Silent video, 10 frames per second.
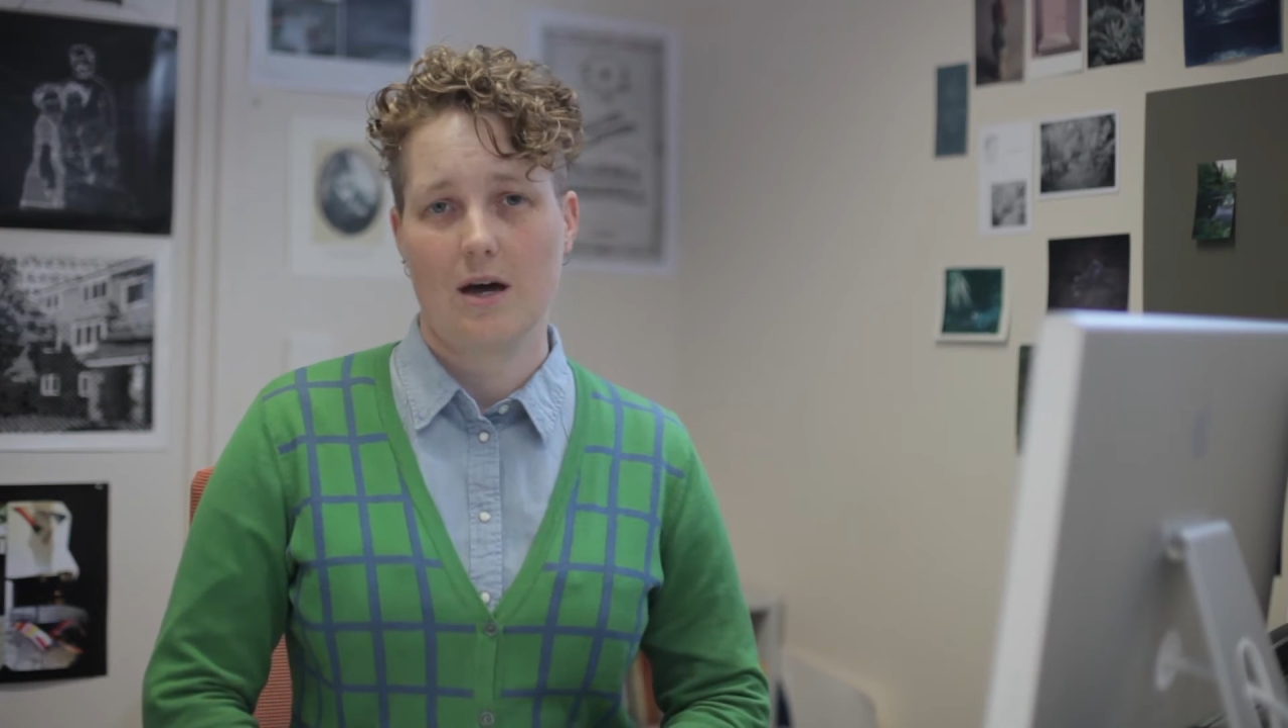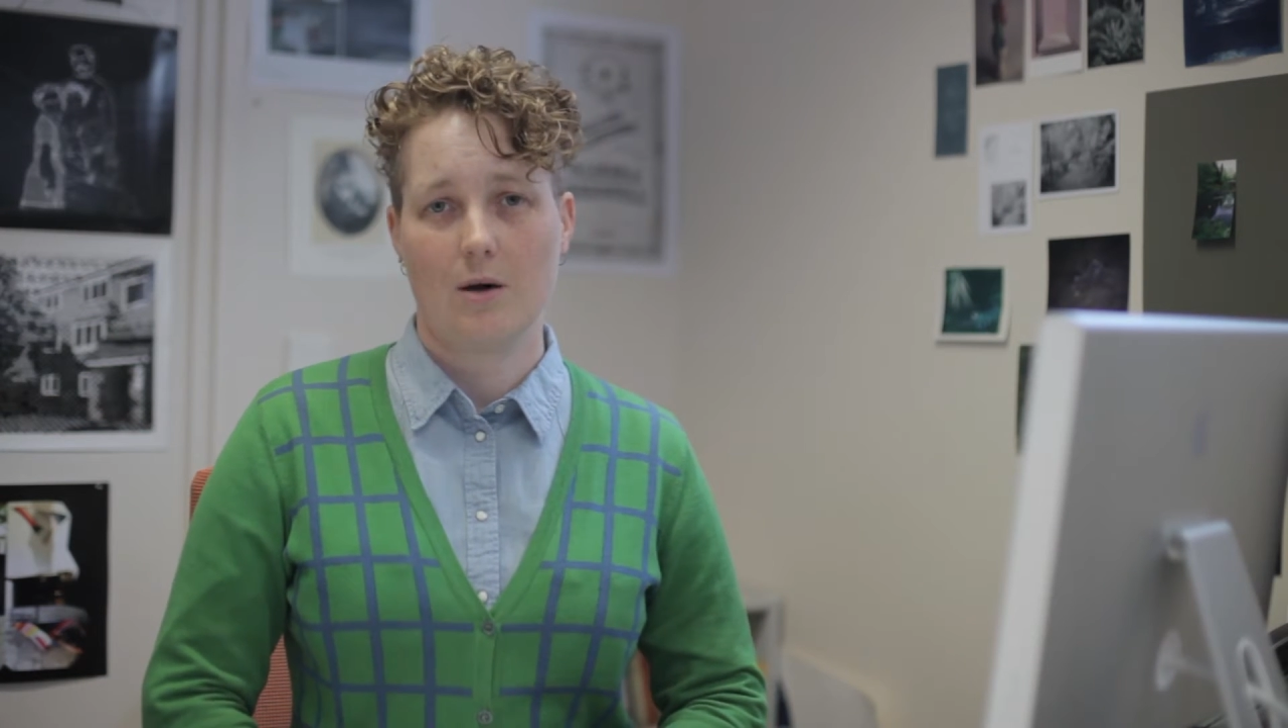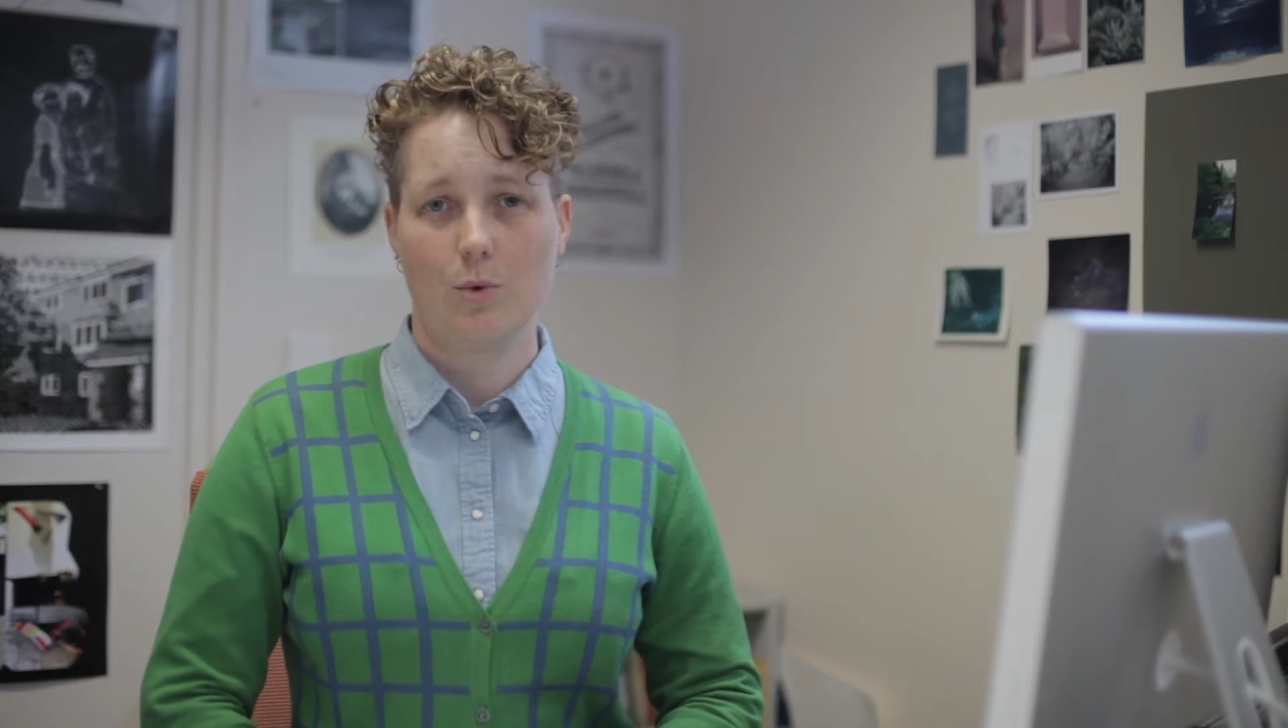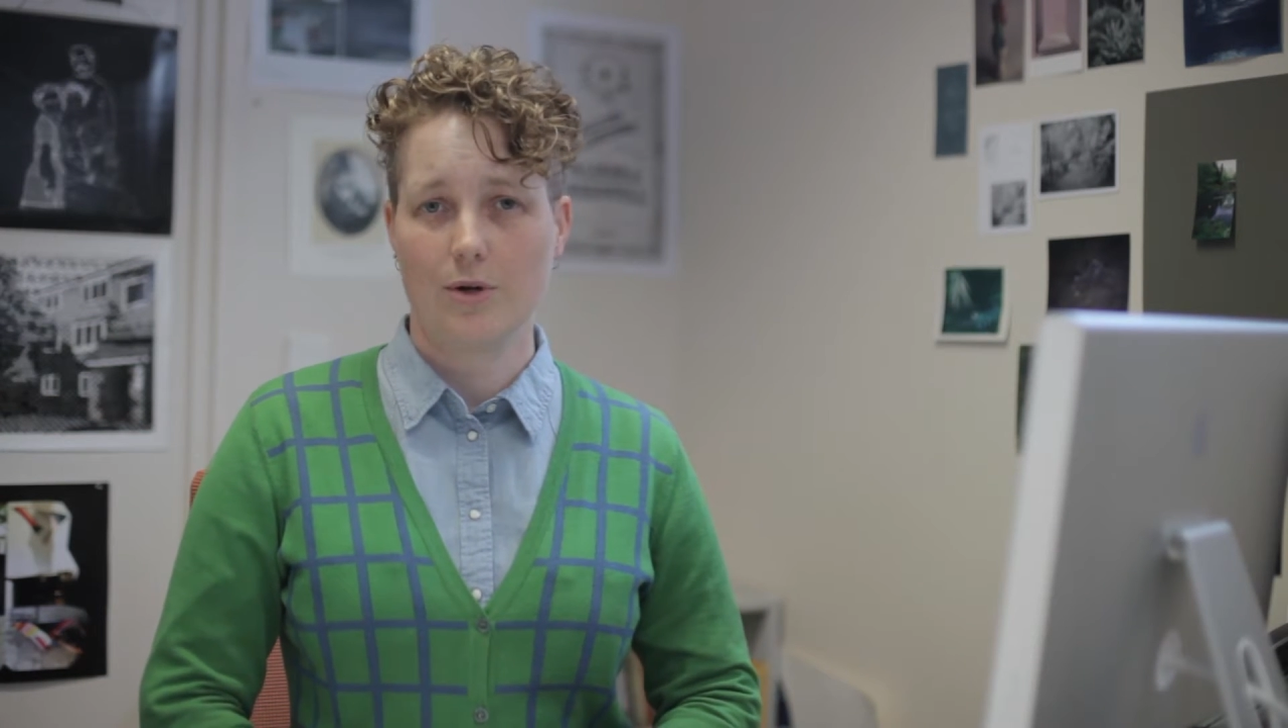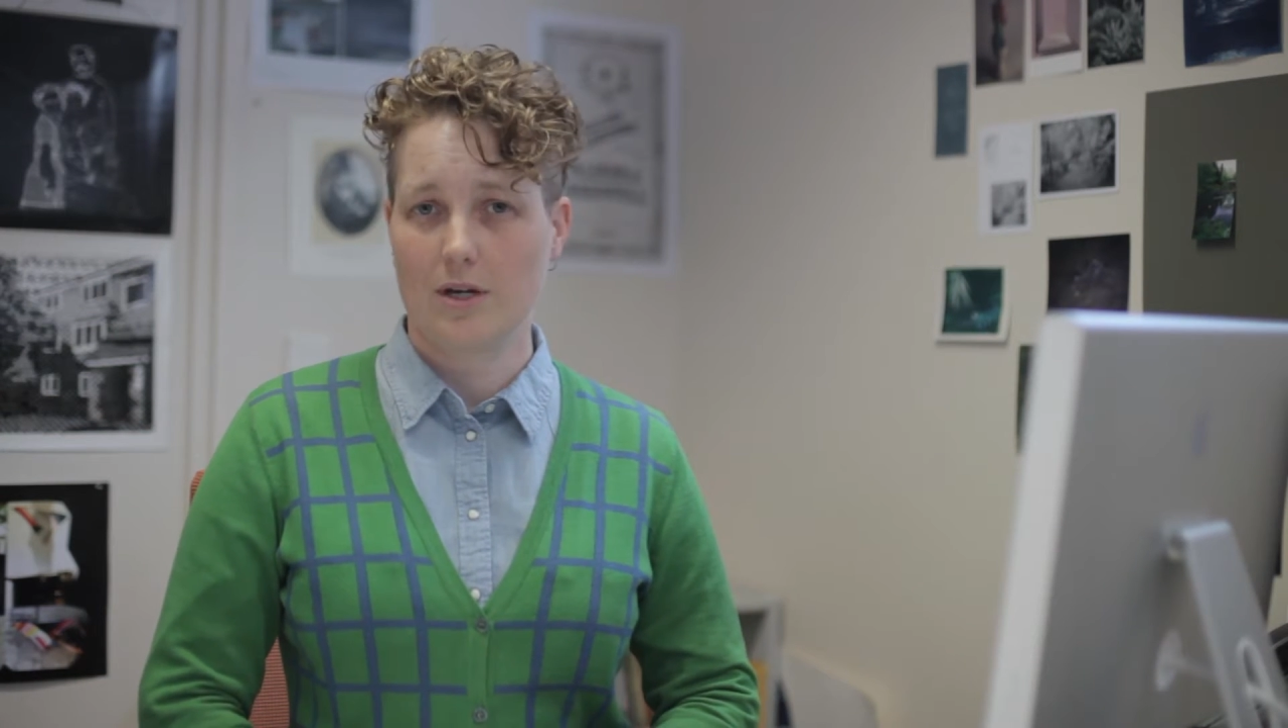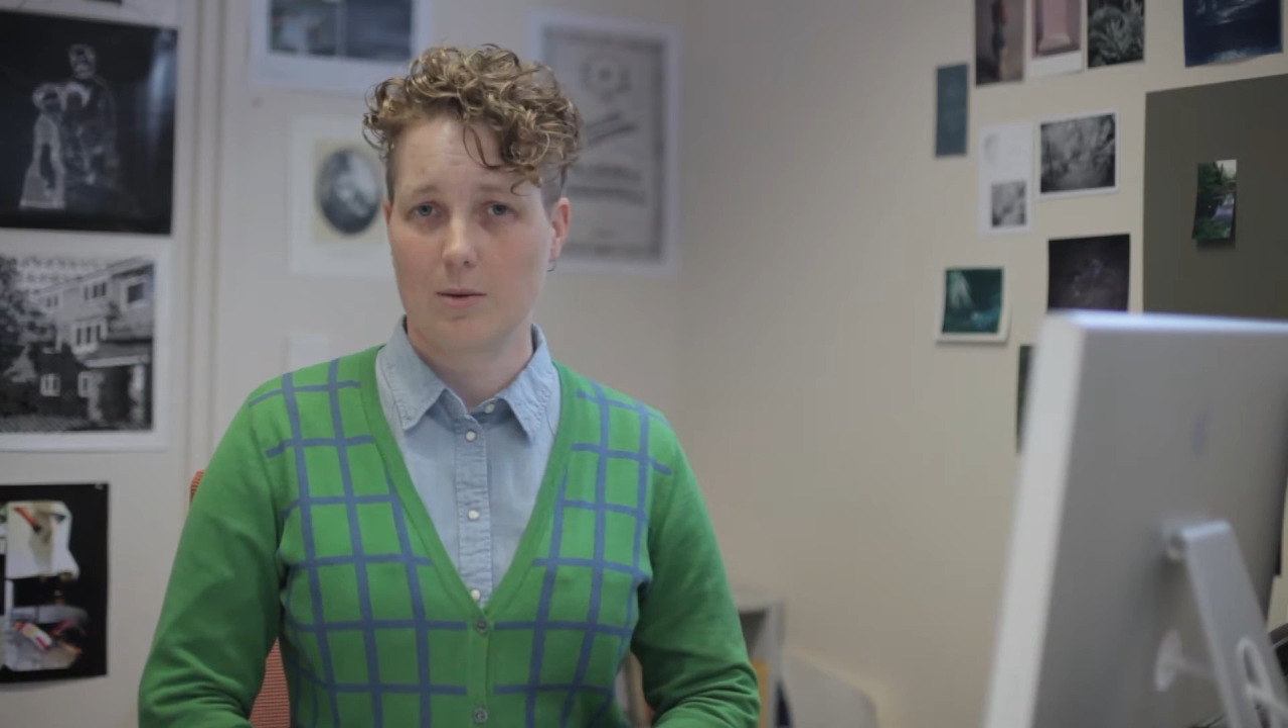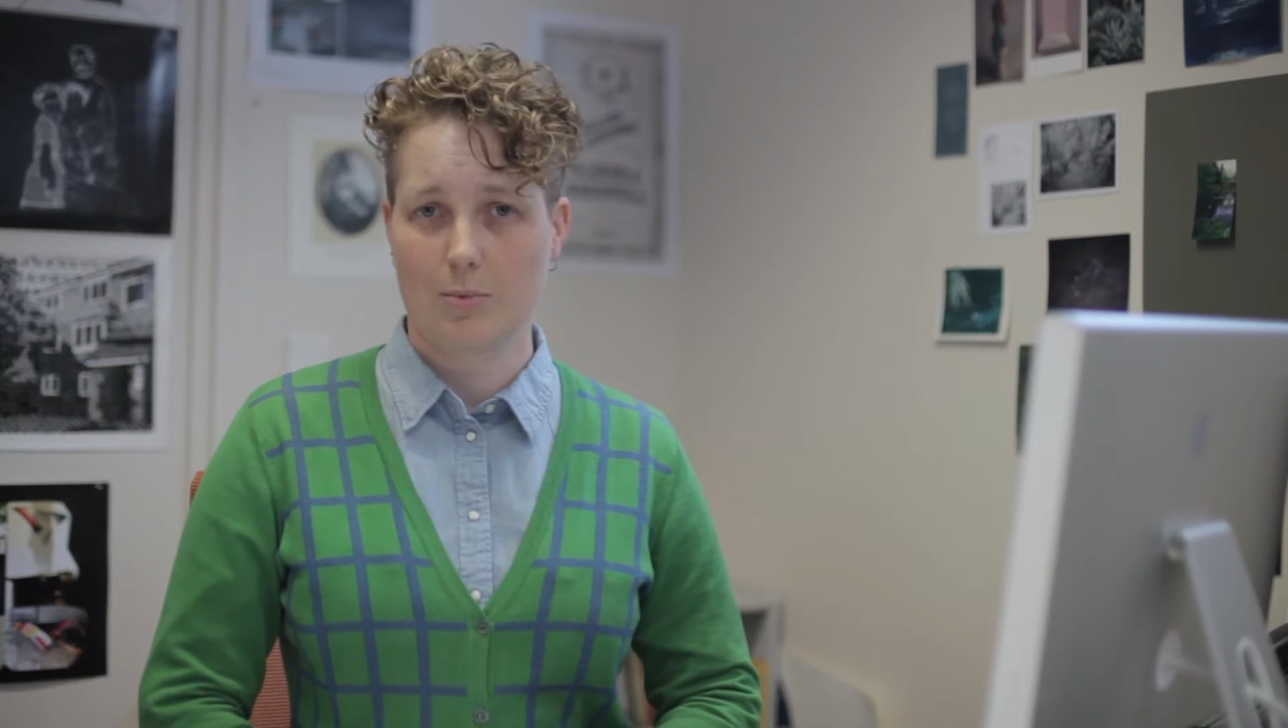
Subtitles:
working in